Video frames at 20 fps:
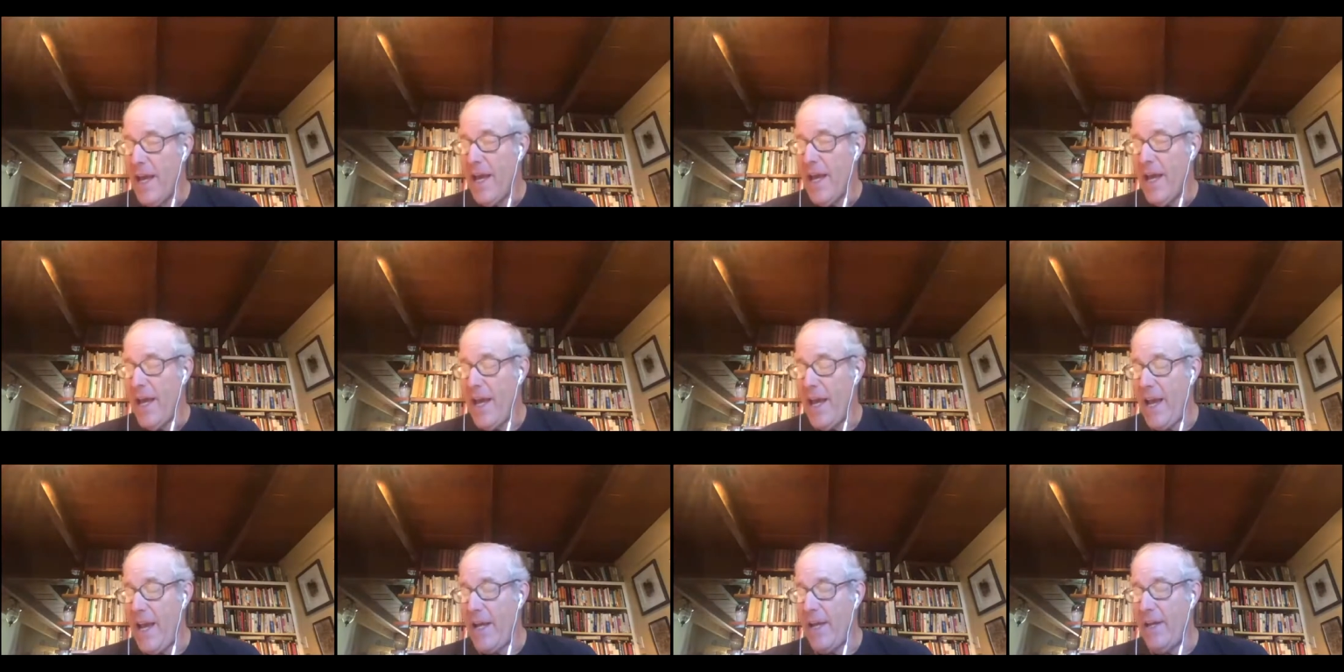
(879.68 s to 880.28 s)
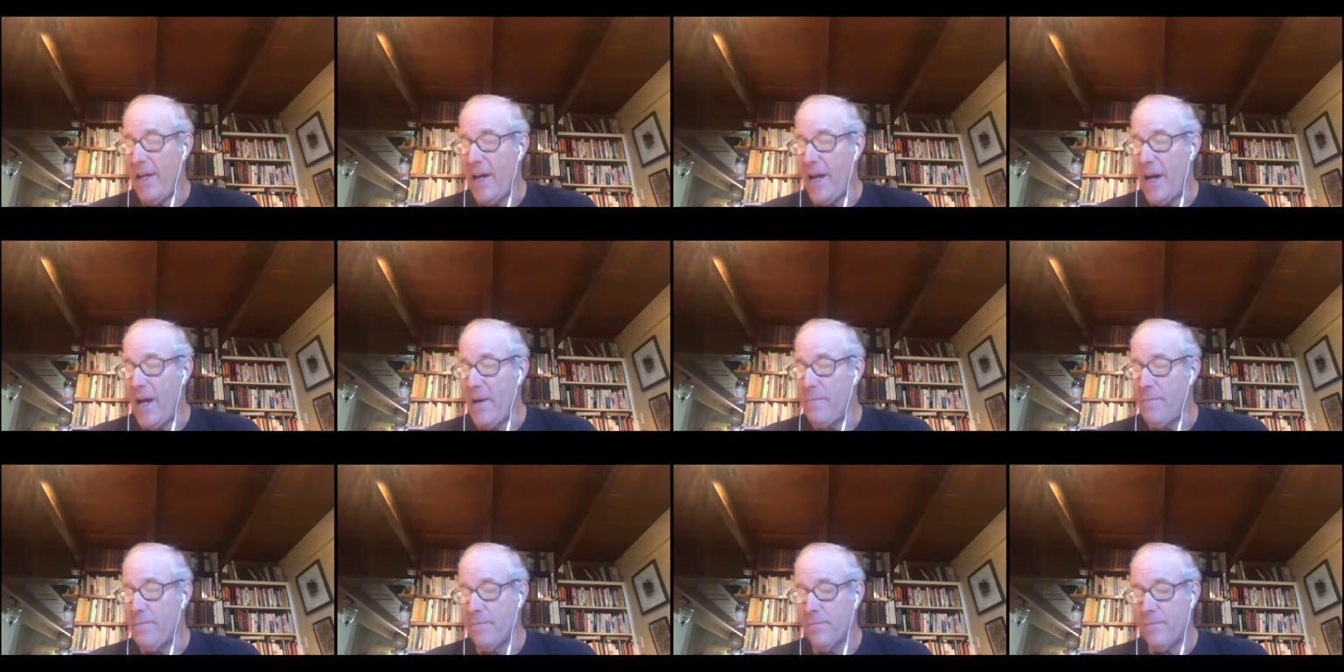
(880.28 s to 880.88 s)
and
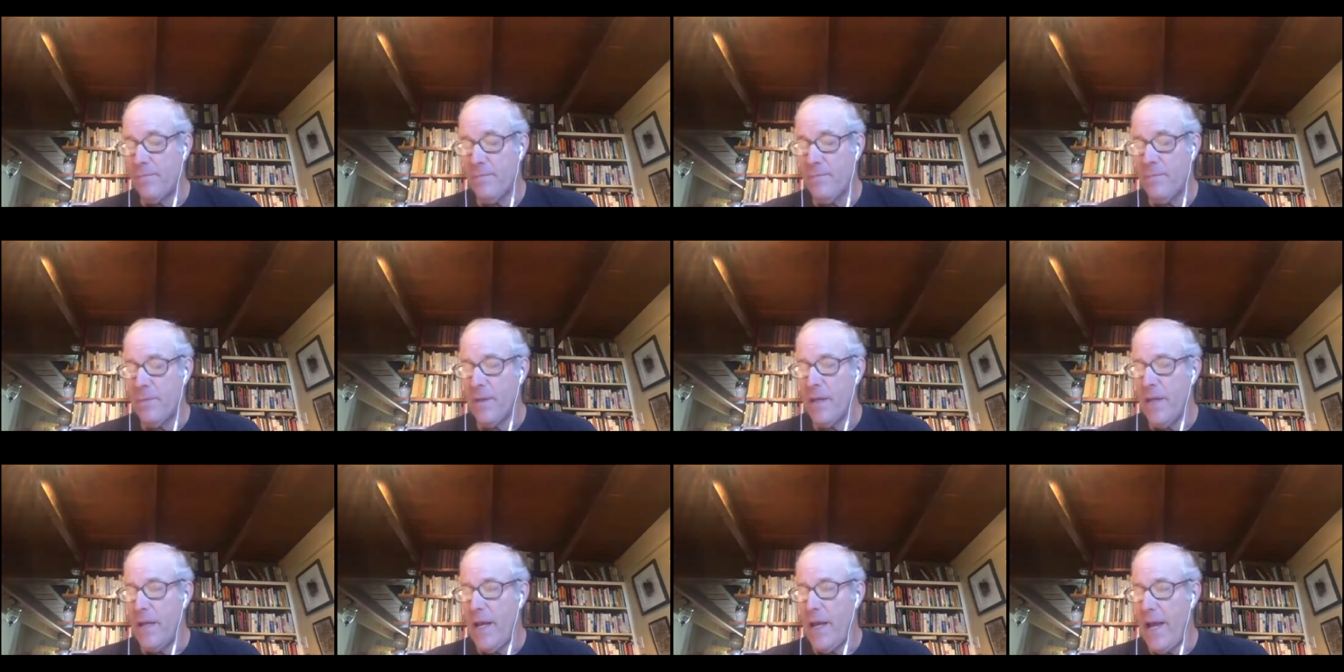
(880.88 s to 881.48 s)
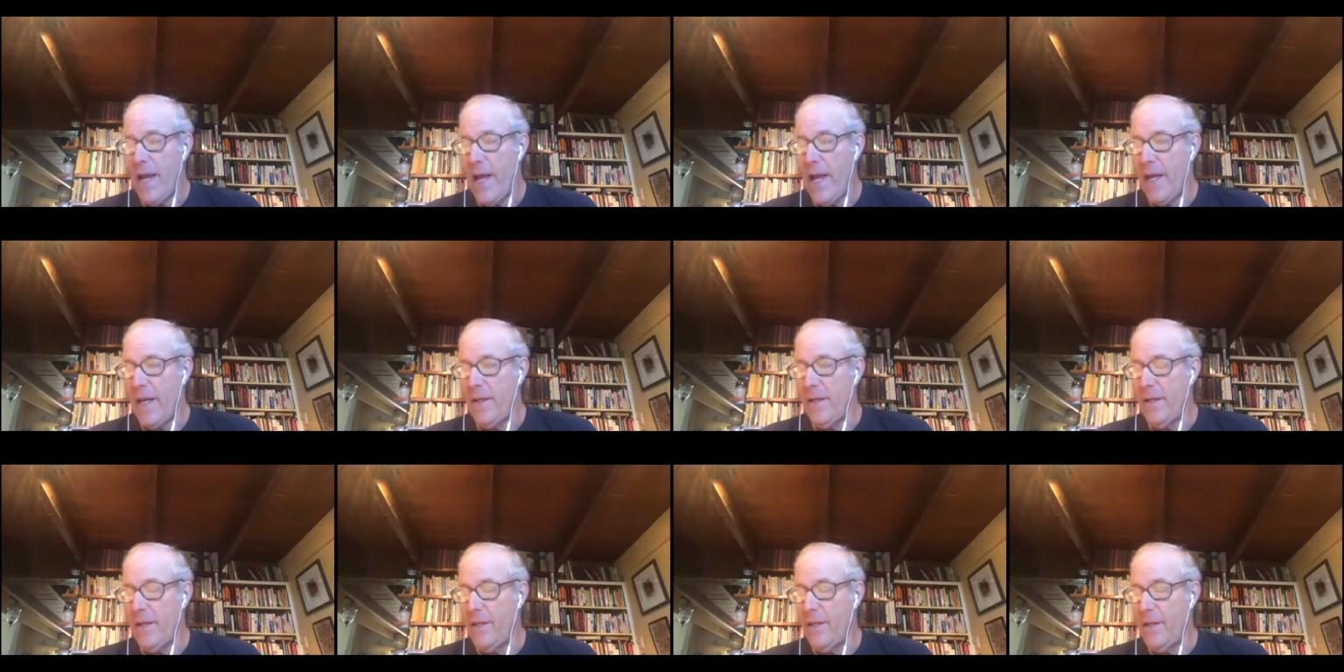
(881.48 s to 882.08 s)
um,
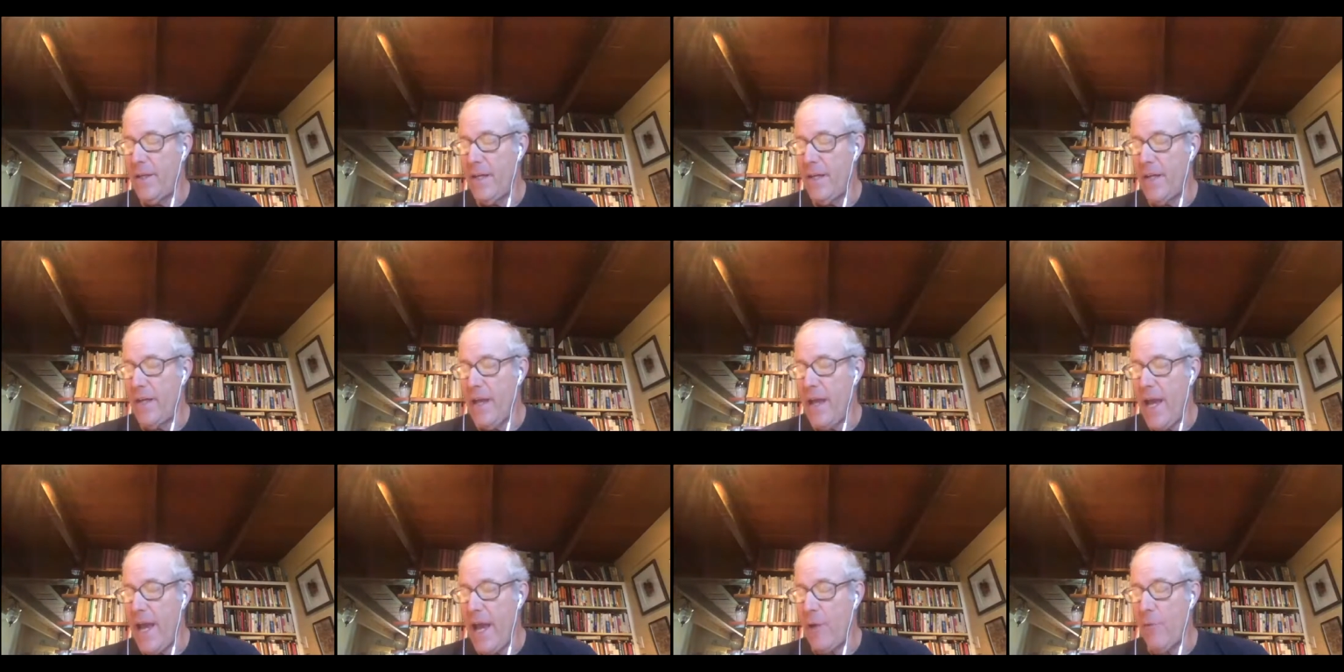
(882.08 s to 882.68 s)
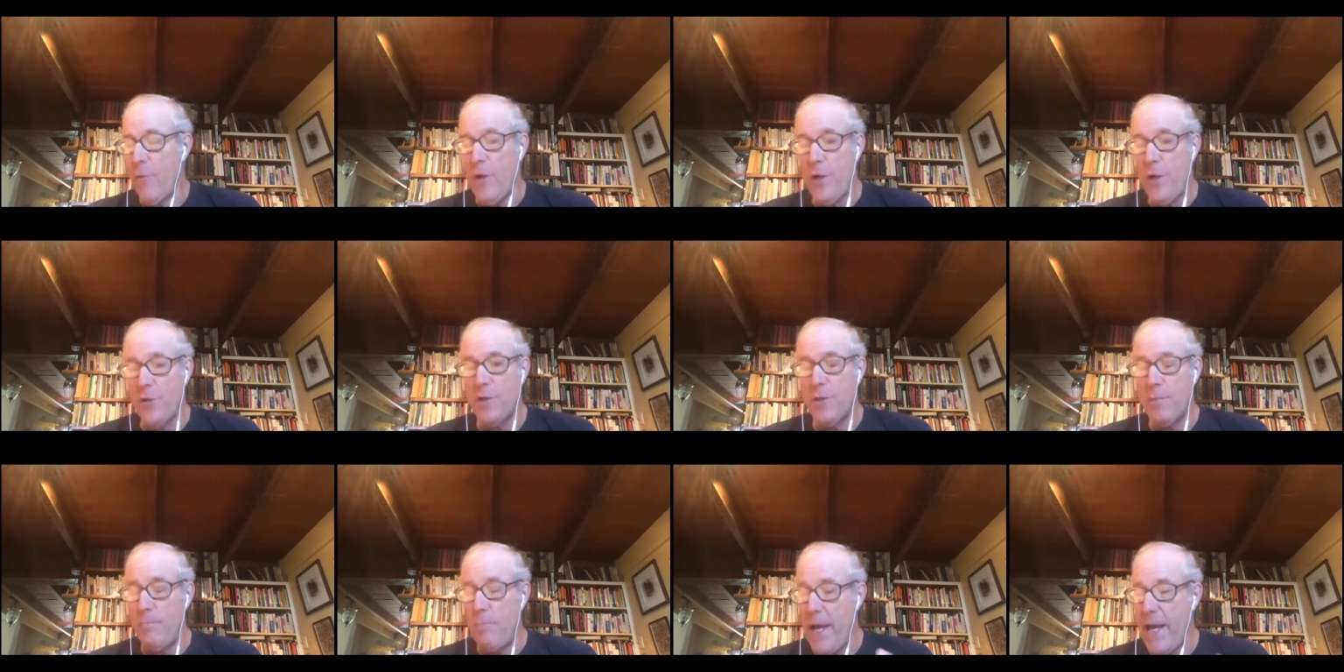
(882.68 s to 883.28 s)
and and we use the
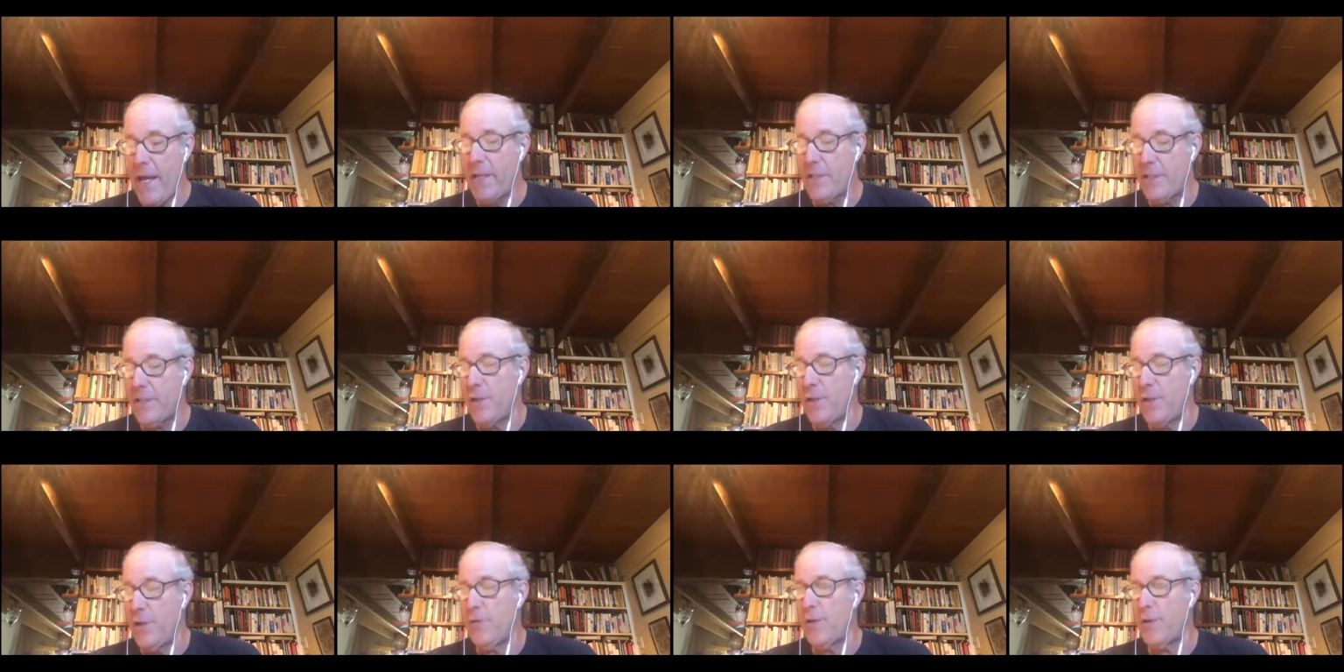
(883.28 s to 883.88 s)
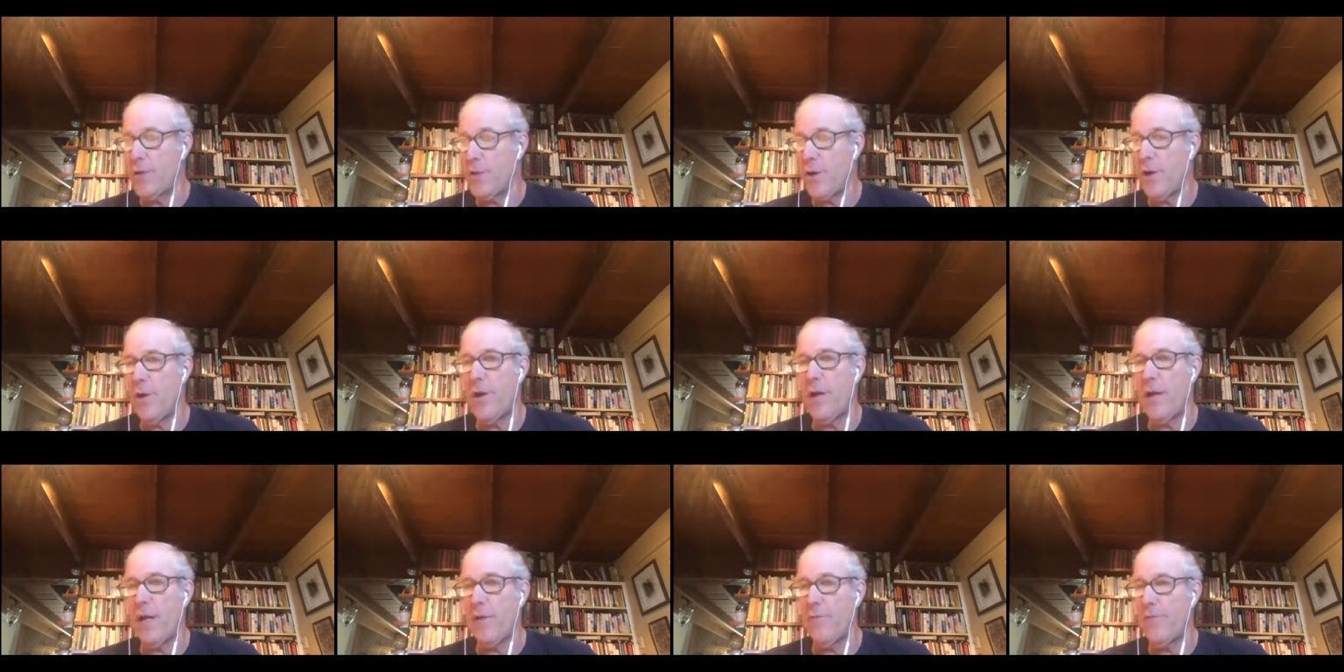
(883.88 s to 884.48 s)
pigs to do the
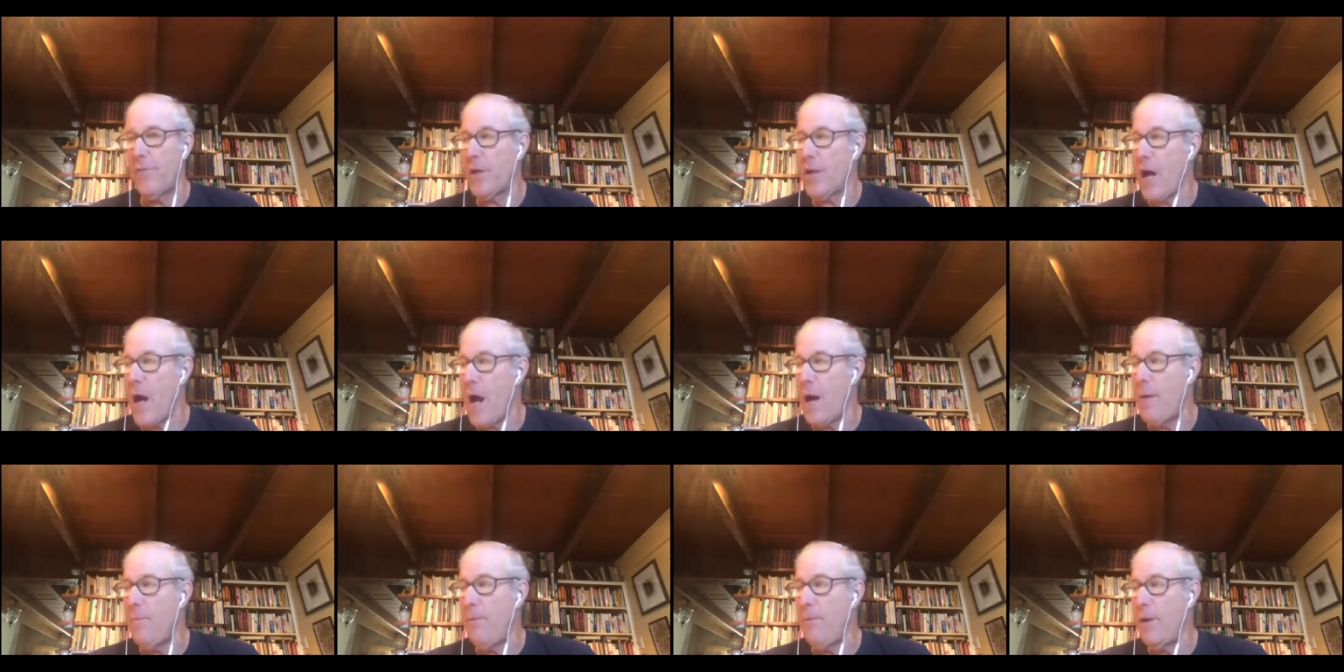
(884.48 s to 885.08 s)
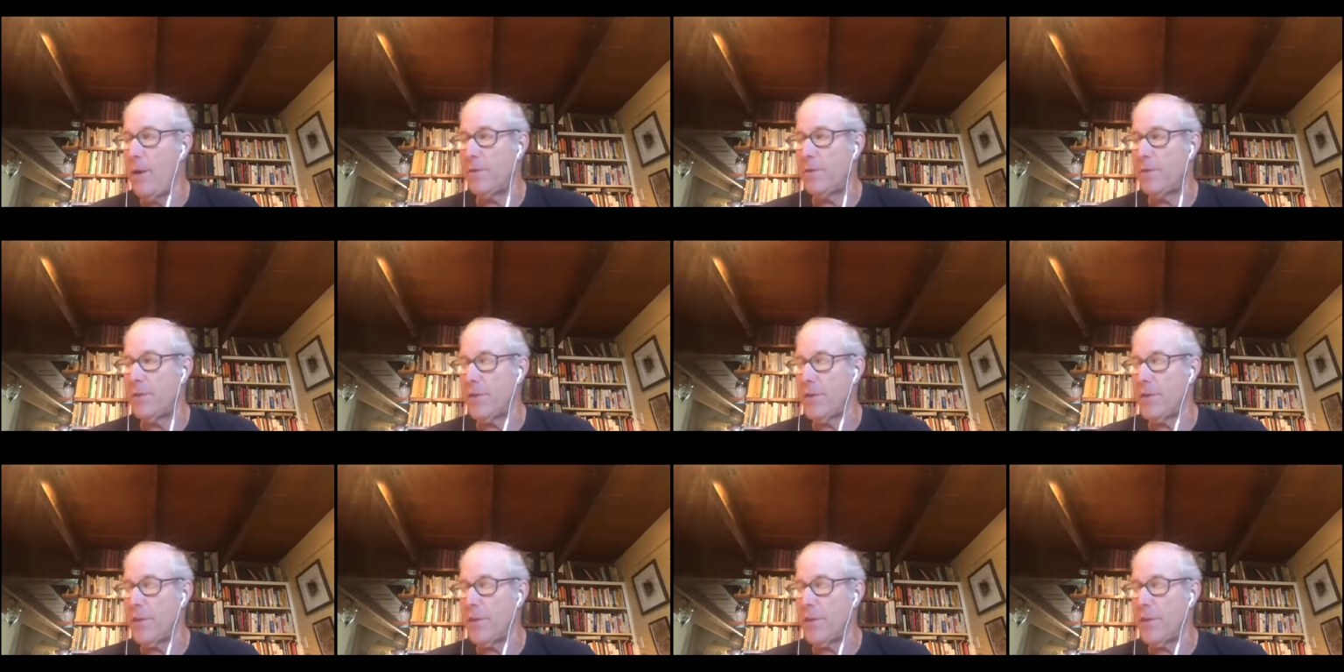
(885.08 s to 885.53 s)
turning of the compost.